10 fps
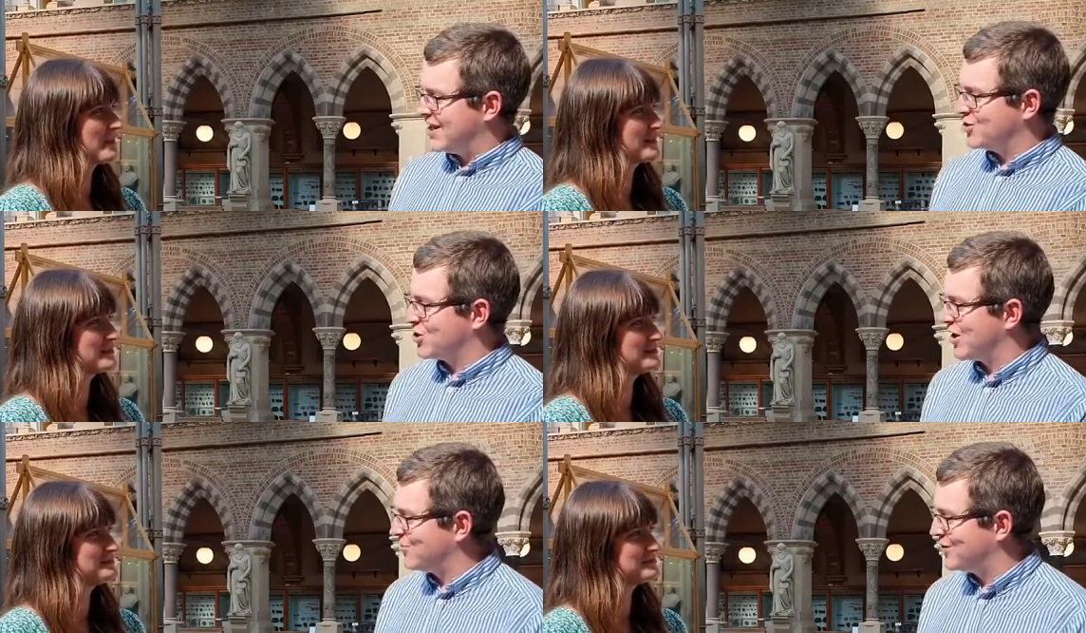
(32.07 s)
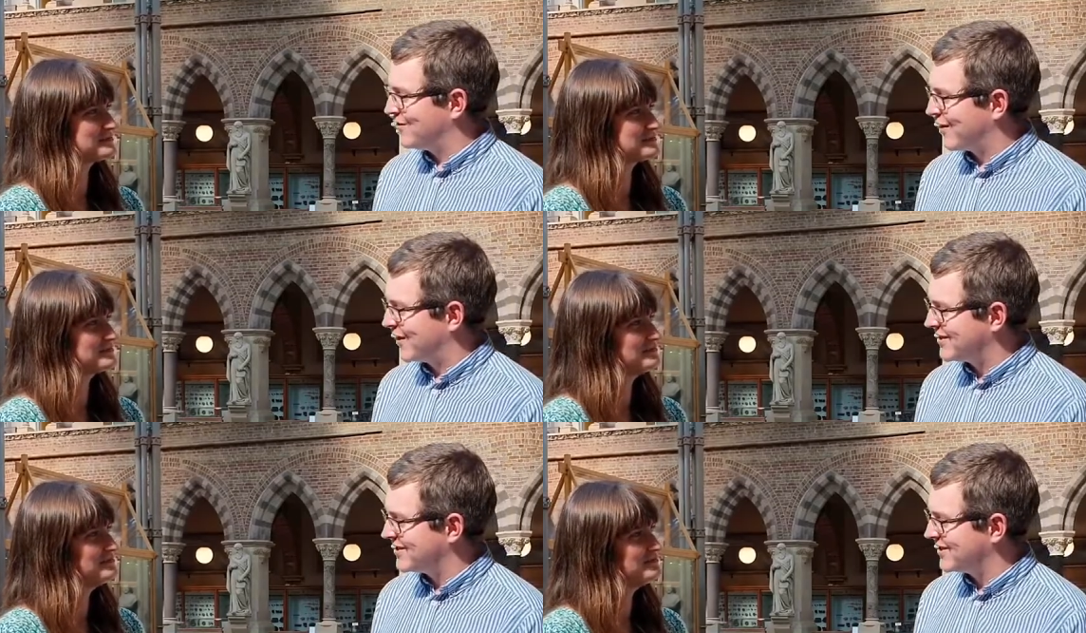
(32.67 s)
Speaker 1: in Charnwood
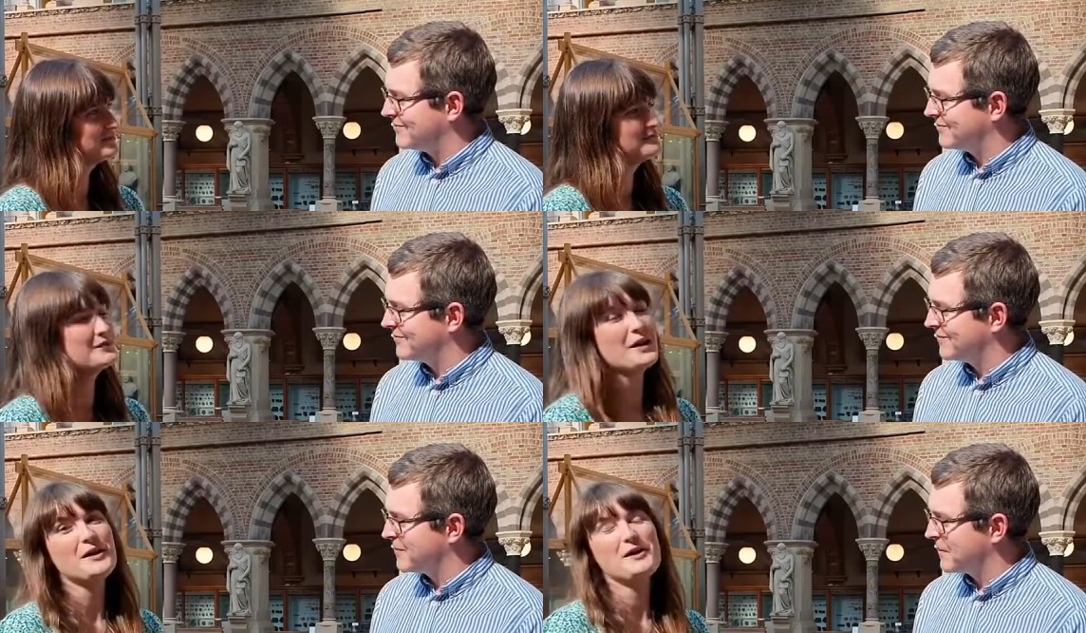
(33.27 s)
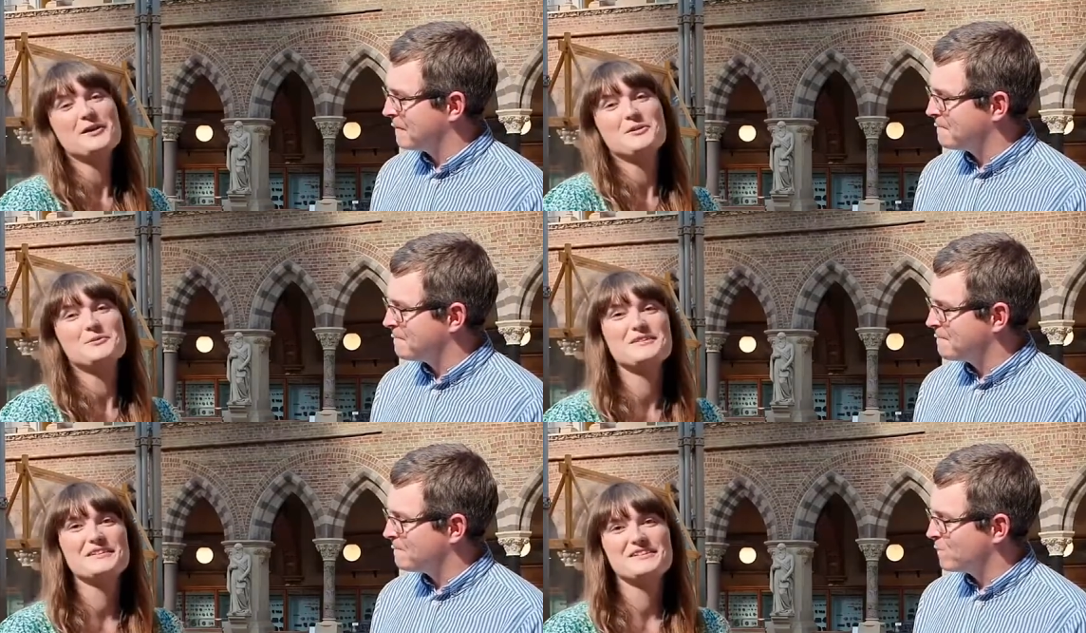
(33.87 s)
Forest?
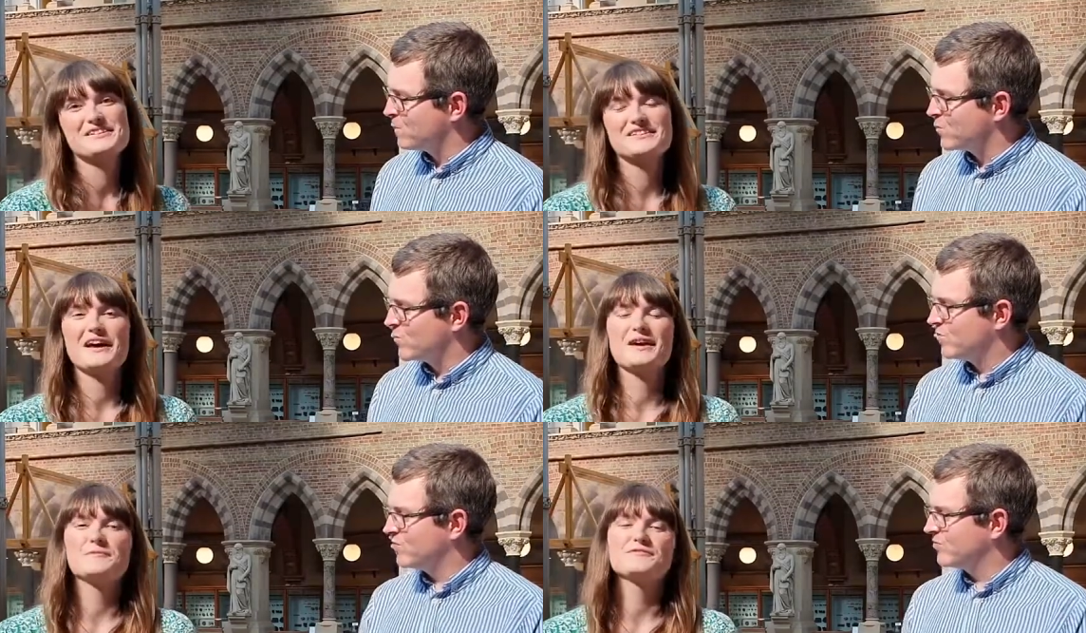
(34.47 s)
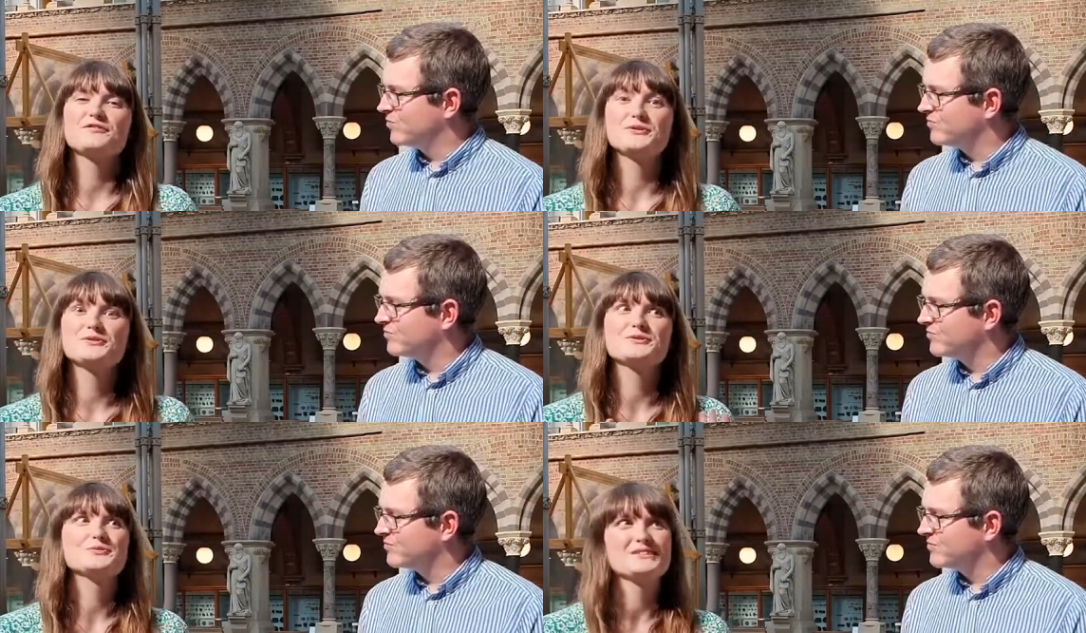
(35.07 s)
Speaker 2: Well, there are um,
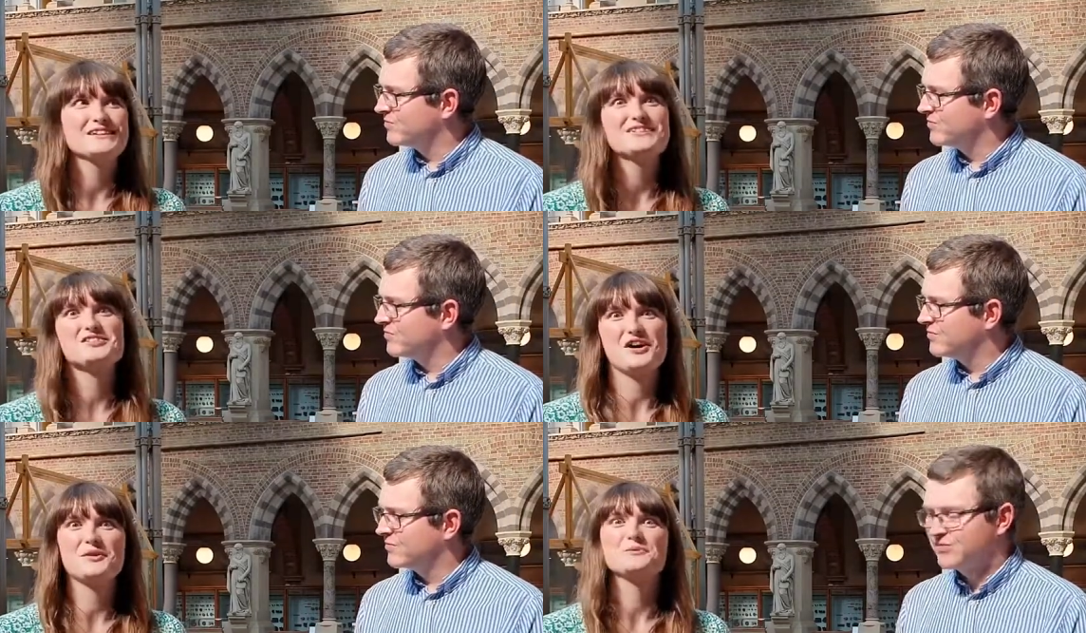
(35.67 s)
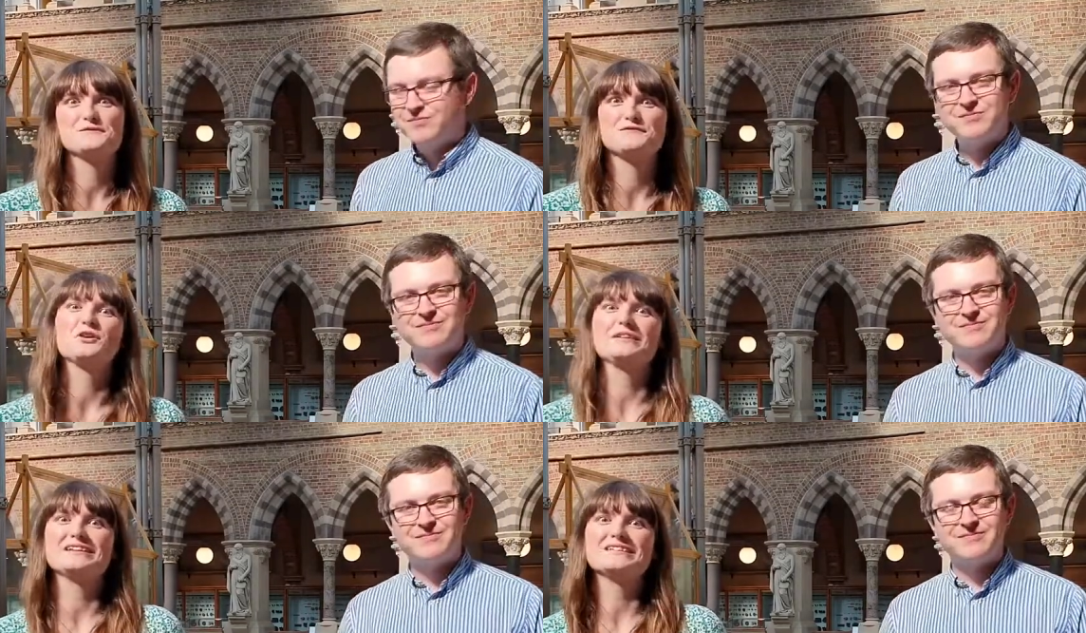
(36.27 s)
fossils within Charnwood
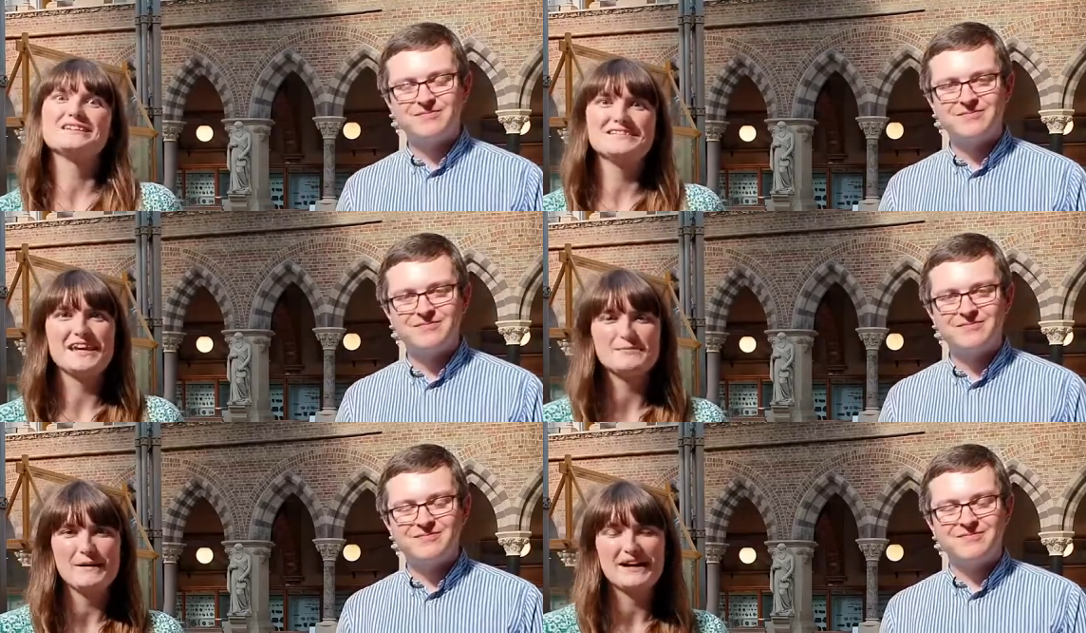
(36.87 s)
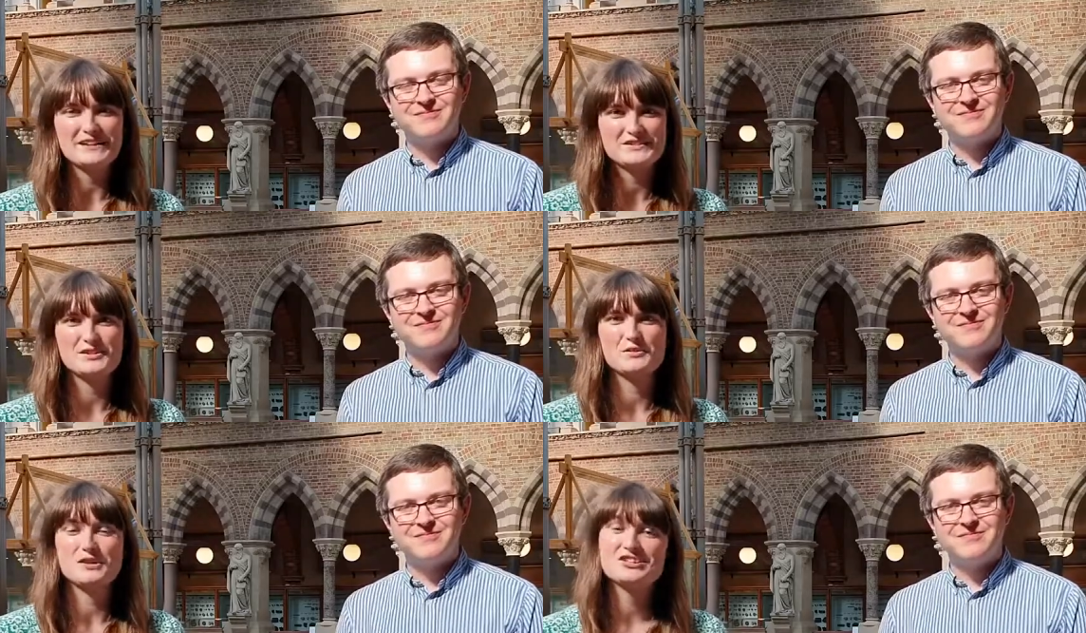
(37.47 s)
Forest that date back
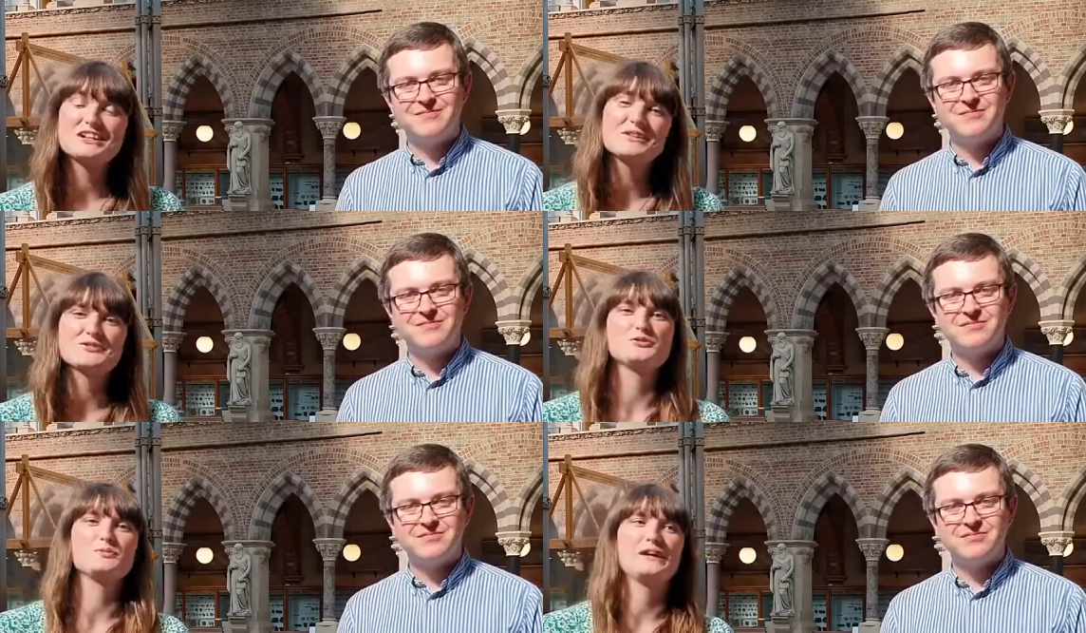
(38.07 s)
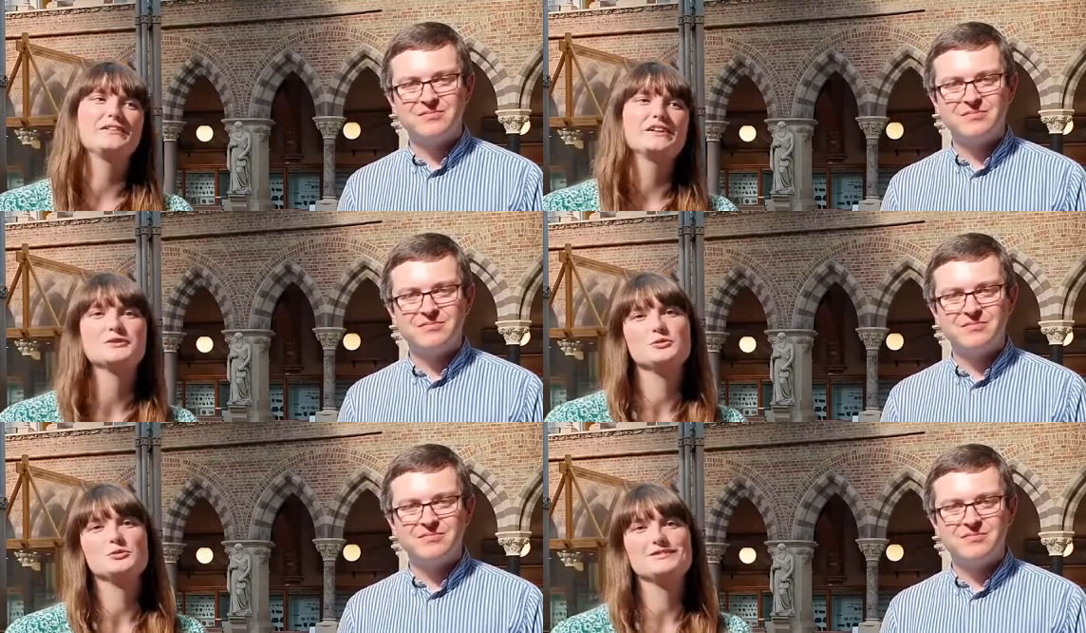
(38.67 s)
to a geological period
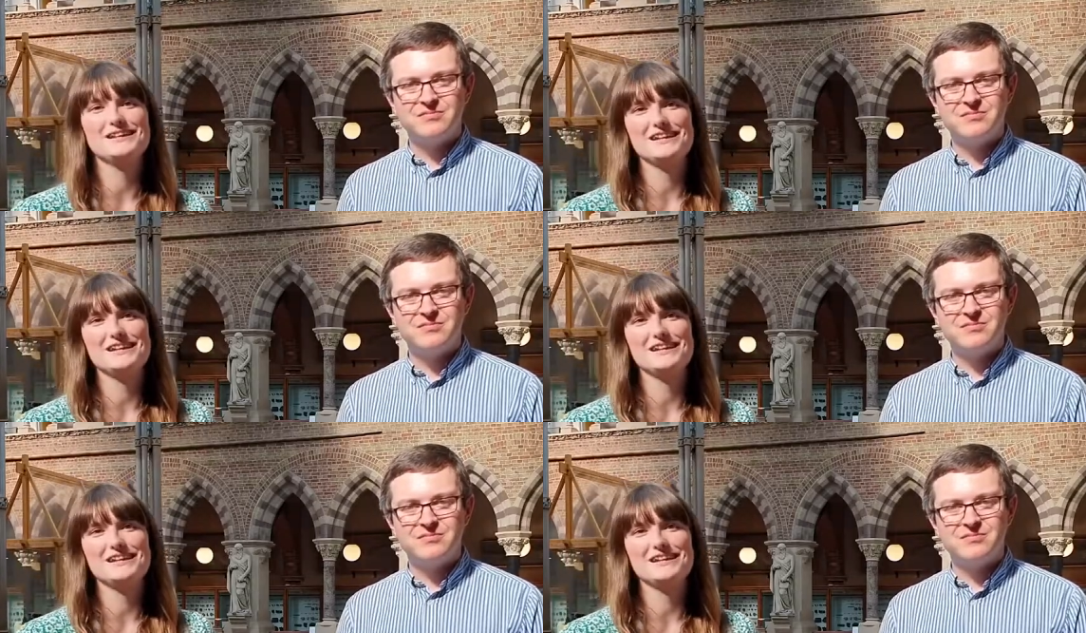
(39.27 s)
called the